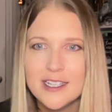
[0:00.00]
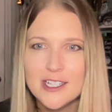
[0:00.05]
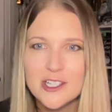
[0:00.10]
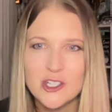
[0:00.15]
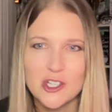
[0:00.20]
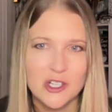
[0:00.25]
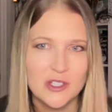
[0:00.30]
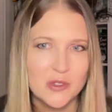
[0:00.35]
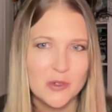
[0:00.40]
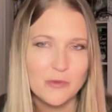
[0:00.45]

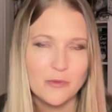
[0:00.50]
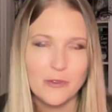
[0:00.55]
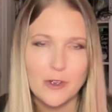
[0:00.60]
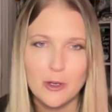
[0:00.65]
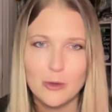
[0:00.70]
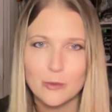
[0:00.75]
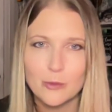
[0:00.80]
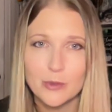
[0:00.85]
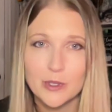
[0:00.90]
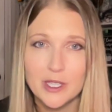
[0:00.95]
She also
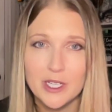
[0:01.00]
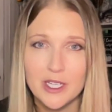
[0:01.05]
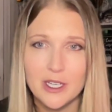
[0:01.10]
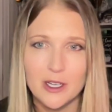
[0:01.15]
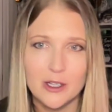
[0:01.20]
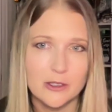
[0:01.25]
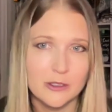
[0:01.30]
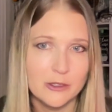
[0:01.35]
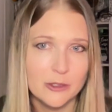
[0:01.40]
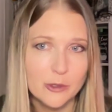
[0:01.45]
felt really
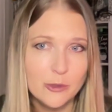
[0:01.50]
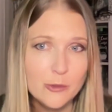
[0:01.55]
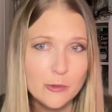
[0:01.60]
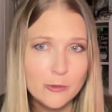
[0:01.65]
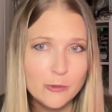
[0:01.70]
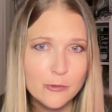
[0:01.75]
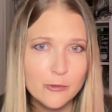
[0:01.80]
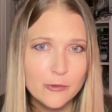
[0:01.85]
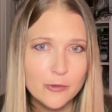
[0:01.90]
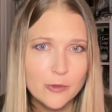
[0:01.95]

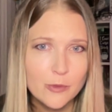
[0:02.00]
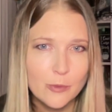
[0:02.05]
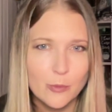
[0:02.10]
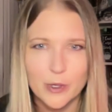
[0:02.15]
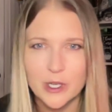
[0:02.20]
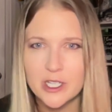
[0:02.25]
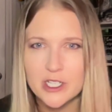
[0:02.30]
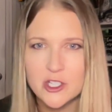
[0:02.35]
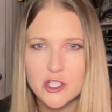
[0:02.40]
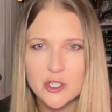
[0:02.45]
aloof
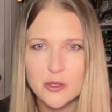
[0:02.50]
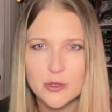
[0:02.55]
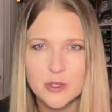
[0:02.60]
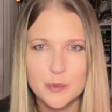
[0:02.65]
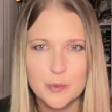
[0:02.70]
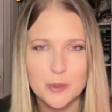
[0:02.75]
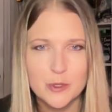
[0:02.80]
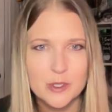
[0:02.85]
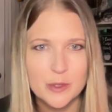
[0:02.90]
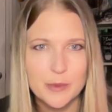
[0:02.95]
when she was
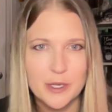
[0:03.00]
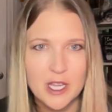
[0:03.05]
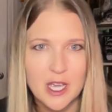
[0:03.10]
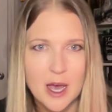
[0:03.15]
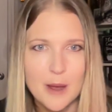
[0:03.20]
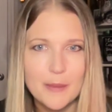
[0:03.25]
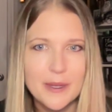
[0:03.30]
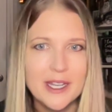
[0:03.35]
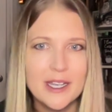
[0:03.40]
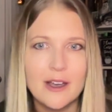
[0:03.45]
supposed to be
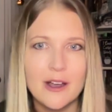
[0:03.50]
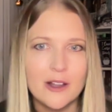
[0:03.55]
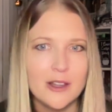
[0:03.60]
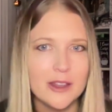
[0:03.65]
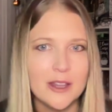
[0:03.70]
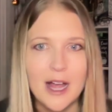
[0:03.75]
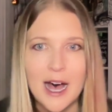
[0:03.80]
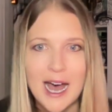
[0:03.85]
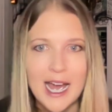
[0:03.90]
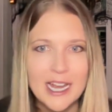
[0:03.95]
coming
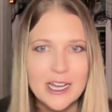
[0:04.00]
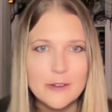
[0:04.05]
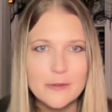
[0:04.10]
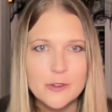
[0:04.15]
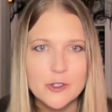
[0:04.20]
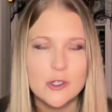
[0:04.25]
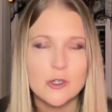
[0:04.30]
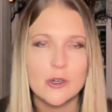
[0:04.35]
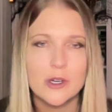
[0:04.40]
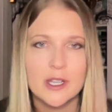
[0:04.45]
alive
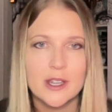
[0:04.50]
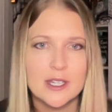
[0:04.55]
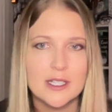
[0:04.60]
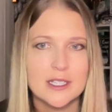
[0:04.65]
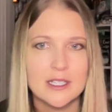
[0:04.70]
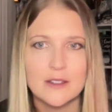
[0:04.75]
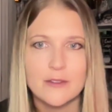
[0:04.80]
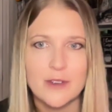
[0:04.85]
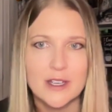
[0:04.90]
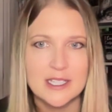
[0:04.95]
during this
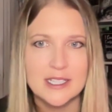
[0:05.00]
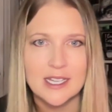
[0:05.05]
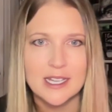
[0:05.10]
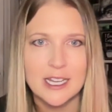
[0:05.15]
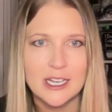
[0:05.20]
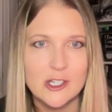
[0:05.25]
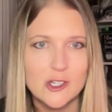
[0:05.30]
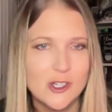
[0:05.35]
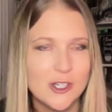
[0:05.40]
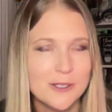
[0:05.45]

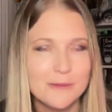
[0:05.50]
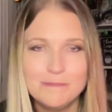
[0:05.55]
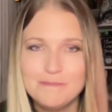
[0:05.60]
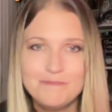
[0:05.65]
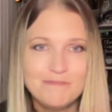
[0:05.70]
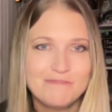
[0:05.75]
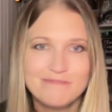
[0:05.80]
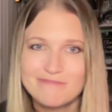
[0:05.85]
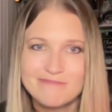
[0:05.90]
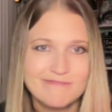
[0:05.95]

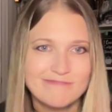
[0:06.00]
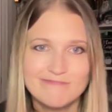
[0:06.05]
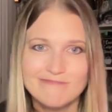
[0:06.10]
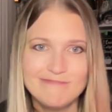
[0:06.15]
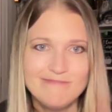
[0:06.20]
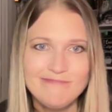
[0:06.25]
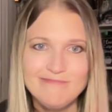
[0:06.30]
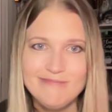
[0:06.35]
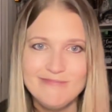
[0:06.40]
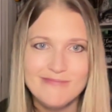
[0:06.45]
investigation,
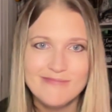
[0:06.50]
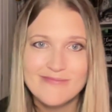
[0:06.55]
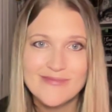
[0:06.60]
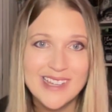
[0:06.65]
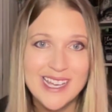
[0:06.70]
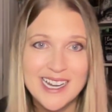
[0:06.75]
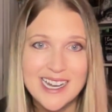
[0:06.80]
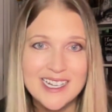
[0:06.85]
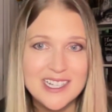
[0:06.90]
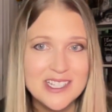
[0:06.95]

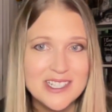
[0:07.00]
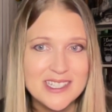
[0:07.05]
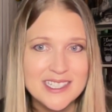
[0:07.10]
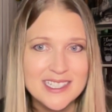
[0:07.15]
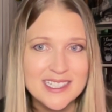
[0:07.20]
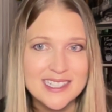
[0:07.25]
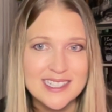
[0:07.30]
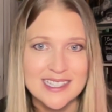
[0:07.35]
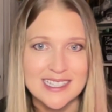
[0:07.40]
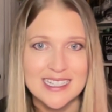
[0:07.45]
and I just
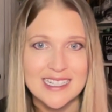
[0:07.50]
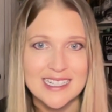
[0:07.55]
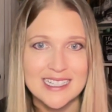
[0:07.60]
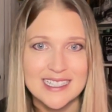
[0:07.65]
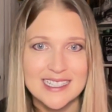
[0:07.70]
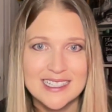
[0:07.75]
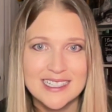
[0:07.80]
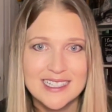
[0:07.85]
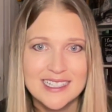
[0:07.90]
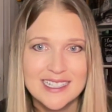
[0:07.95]
didn't see
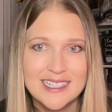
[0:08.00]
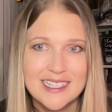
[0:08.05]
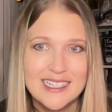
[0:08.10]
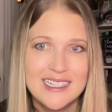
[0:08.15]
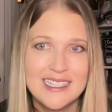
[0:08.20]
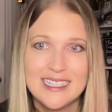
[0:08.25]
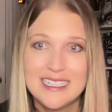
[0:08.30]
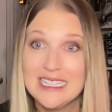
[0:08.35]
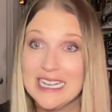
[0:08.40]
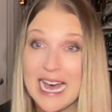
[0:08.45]
it.
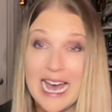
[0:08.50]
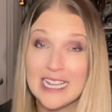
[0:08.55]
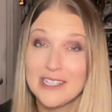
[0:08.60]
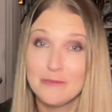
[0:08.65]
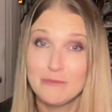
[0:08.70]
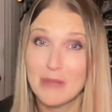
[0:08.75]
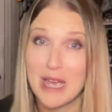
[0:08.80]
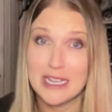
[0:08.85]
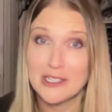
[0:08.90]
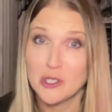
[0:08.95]

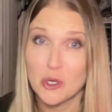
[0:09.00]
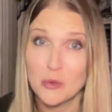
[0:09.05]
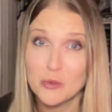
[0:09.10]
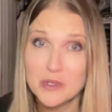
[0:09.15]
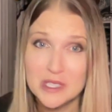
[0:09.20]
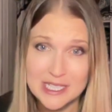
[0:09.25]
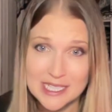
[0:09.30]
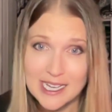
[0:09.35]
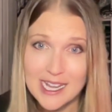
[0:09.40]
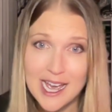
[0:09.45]
I
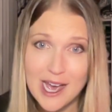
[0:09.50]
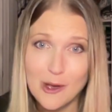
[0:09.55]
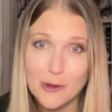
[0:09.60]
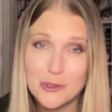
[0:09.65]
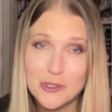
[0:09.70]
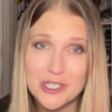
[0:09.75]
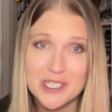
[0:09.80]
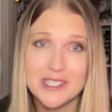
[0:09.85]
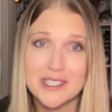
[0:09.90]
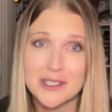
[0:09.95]
don't see how
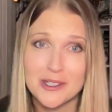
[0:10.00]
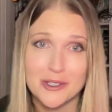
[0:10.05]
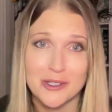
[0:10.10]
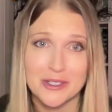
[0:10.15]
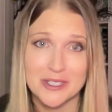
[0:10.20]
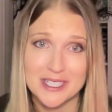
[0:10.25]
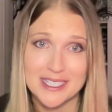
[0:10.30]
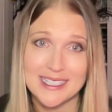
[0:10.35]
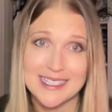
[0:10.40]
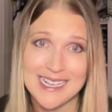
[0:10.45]
she's a
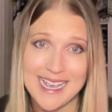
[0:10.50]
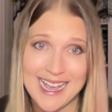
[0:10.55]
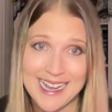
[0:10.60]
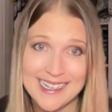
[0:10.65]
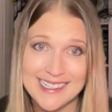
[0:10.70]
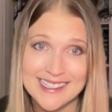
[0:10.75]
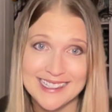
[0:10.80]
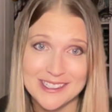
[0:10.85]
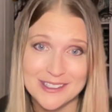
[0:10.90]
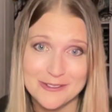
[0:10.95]
good
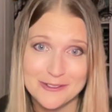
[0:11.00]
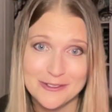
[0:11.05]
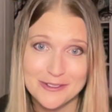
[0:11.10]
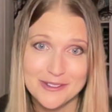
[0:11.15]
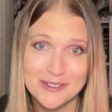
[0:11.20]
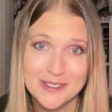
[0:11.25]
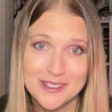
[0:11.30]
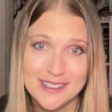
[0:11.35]
detective.